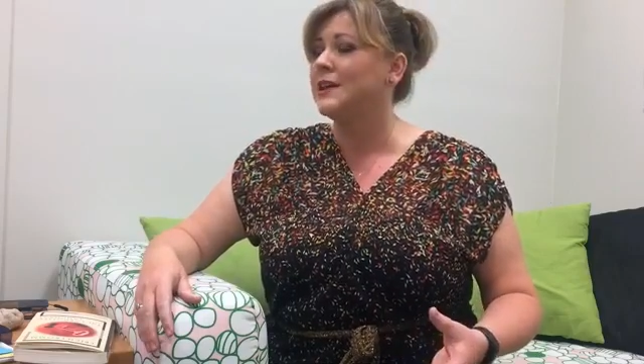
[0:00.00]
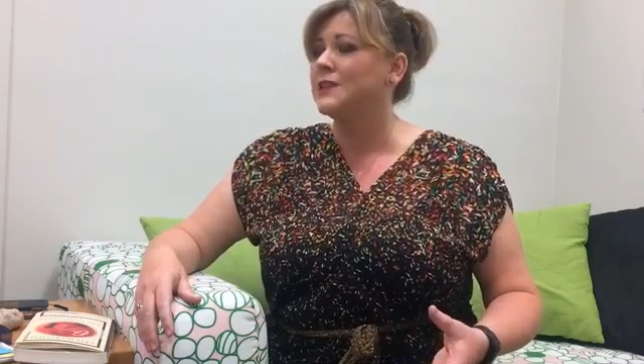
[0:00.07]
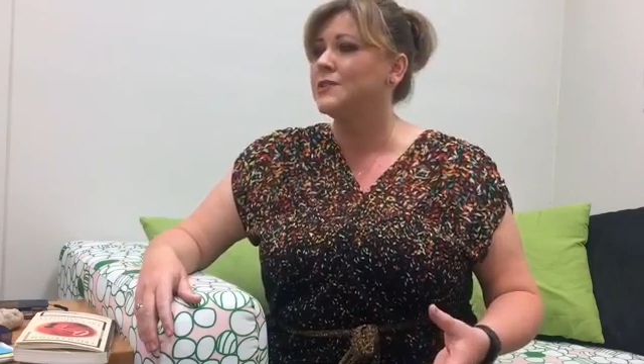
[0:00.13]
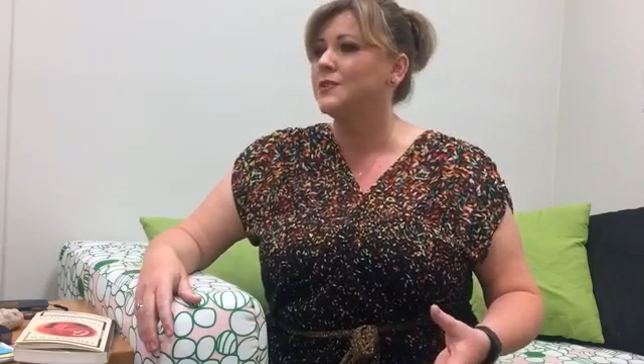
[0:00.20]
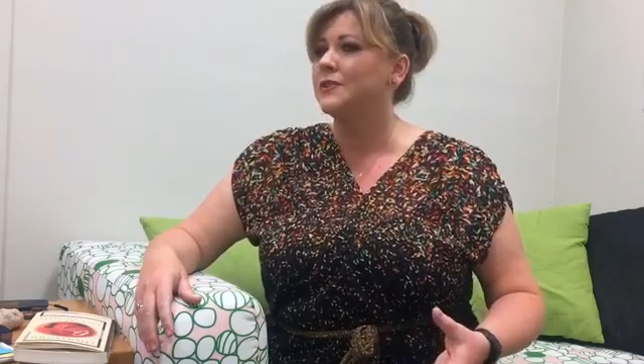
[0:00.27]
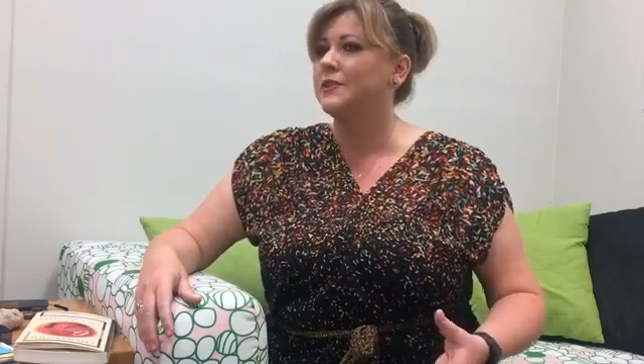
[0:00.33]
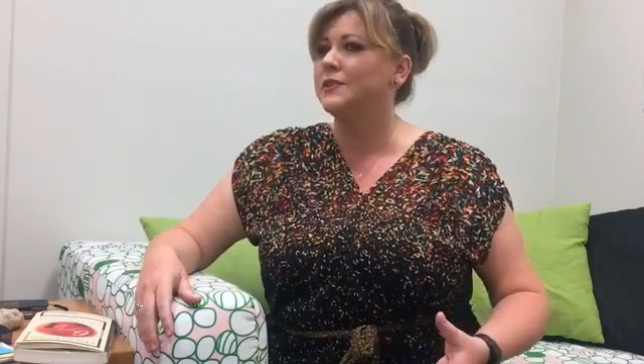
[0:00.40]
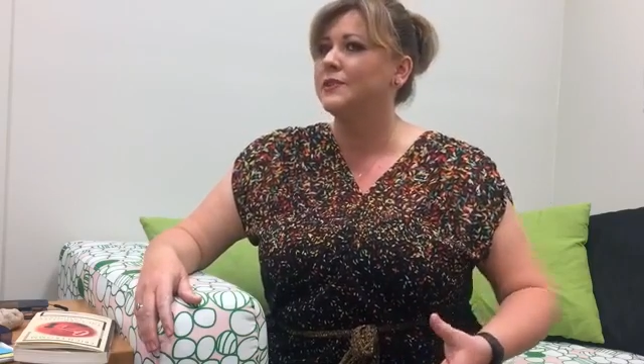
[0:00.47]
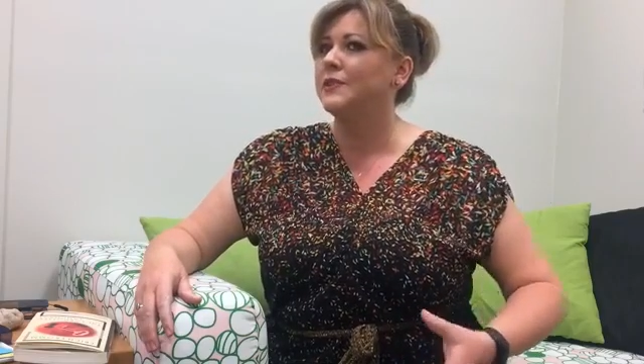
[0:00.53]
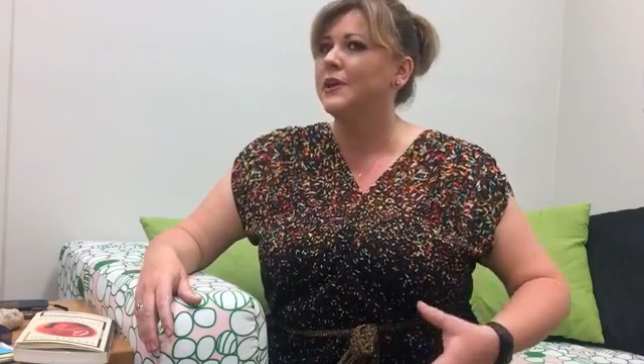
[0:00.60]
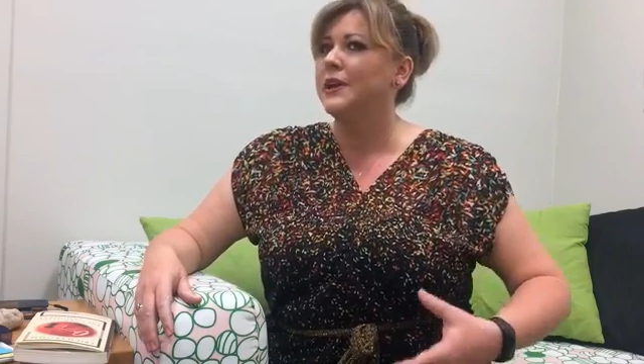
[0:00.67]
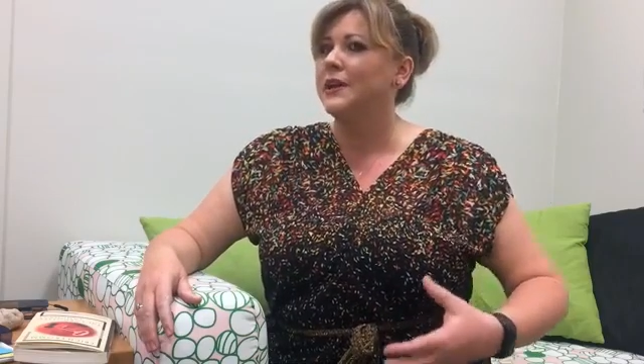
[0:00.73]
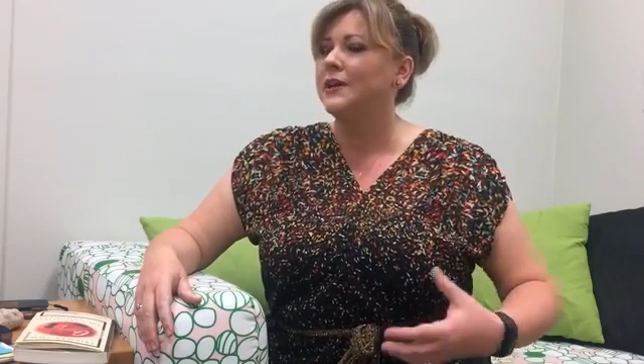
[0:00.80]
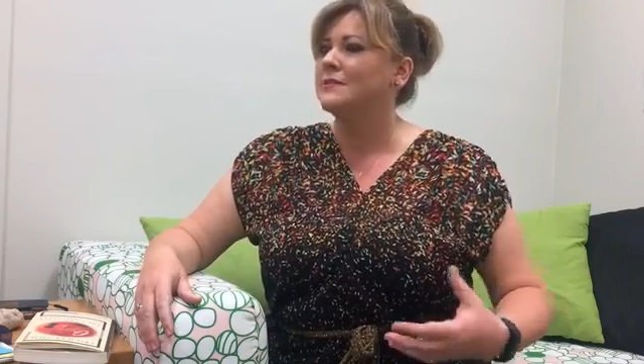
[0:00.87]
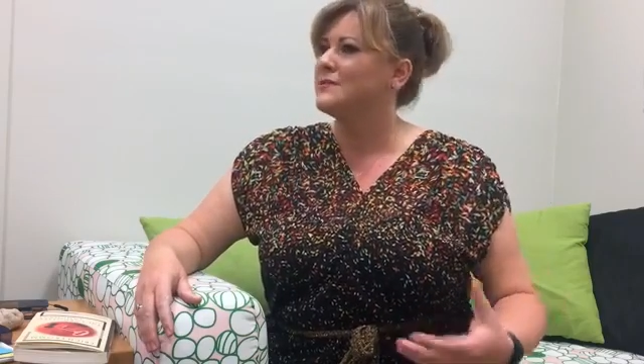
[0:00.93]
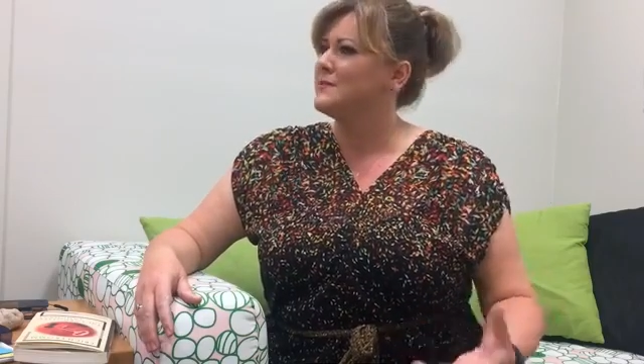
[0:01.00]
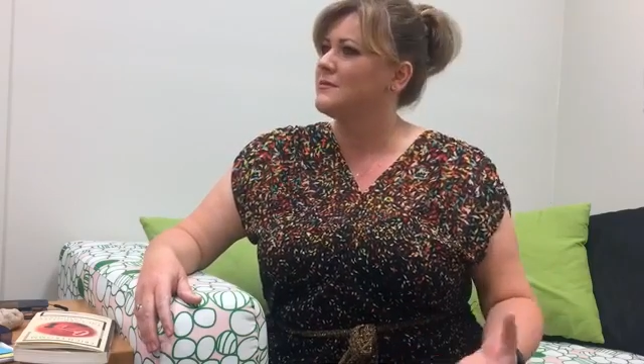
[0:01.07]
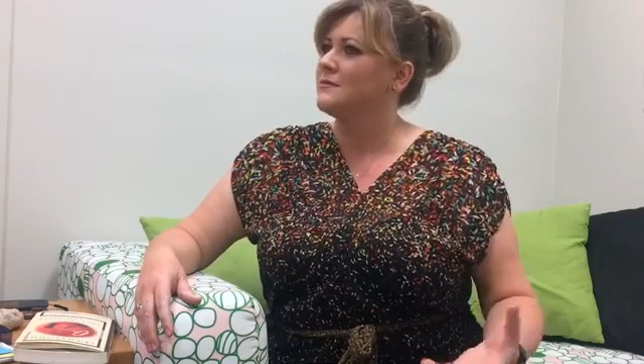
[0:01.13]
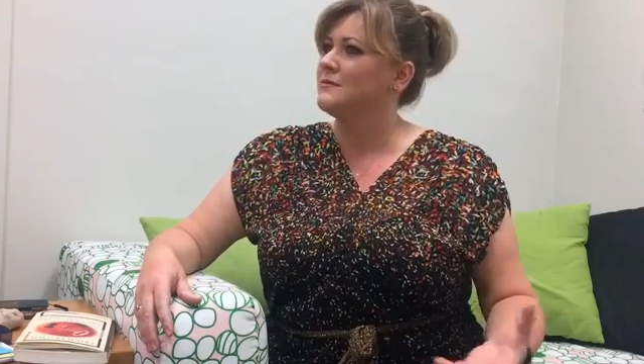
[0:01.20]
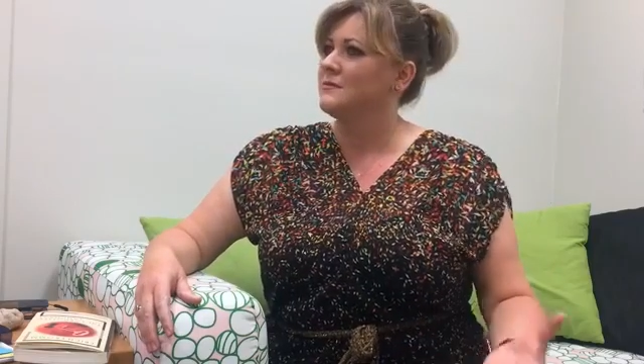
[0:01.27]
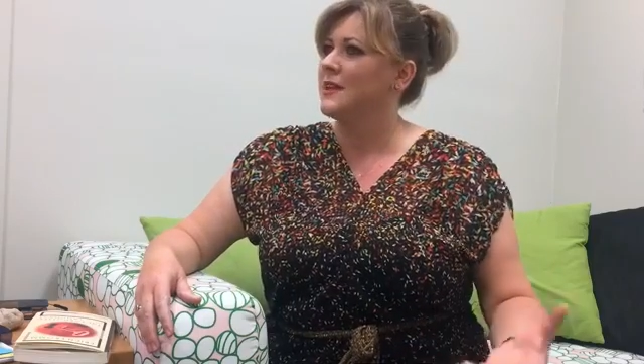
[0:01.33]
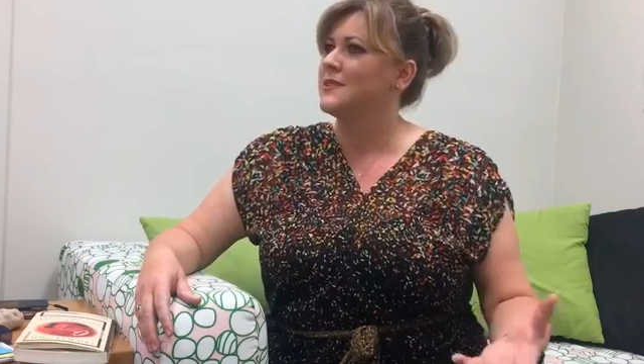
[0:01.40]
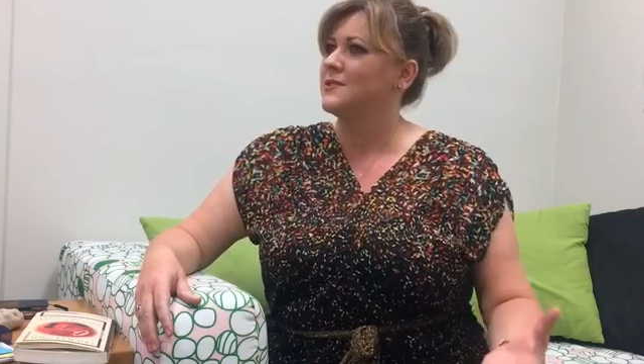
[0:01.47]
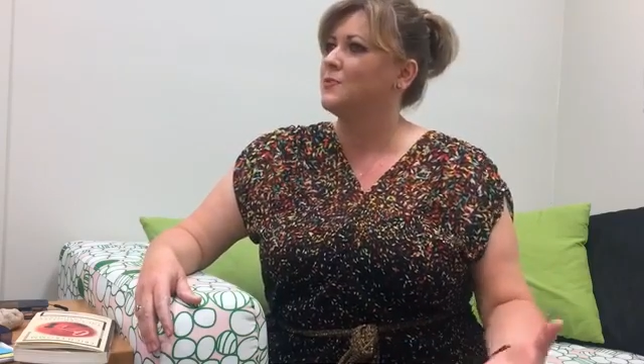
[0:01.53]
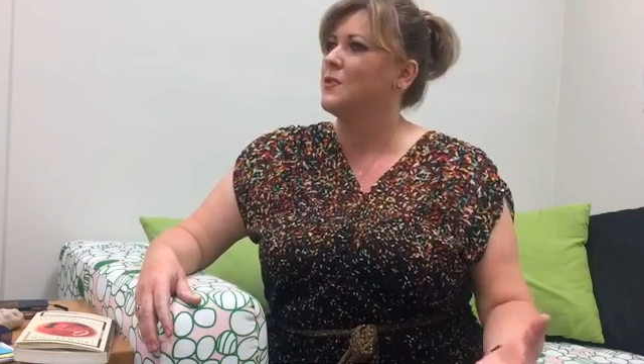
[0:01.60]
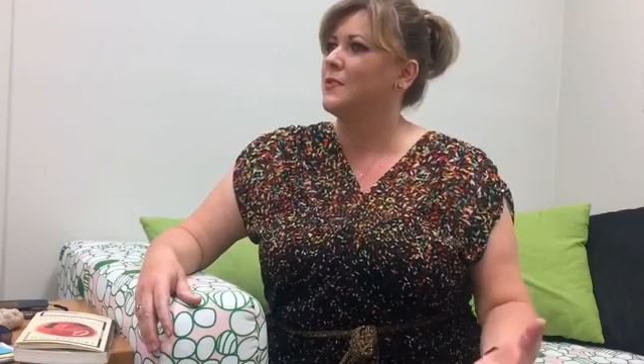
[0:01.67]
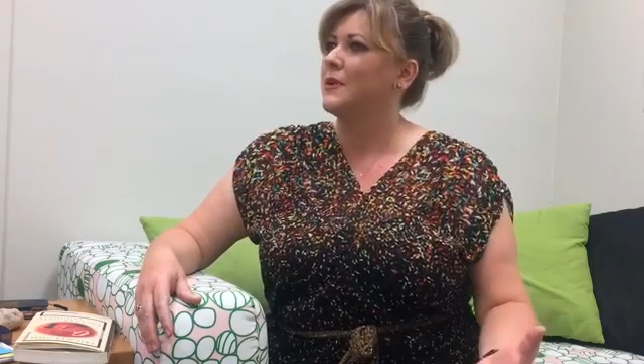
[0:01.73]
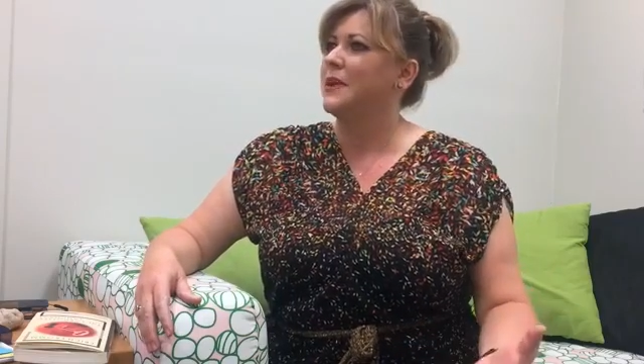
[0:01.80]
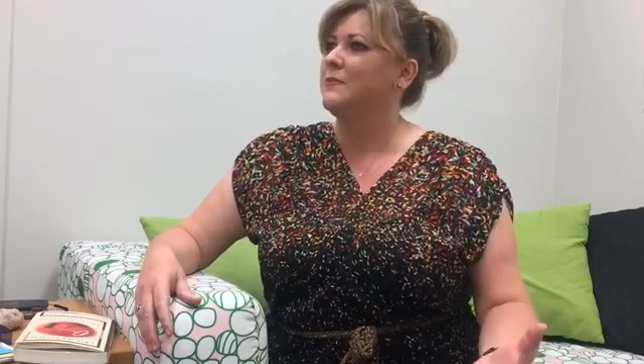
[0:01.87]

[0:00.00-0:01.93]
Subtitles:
So that's what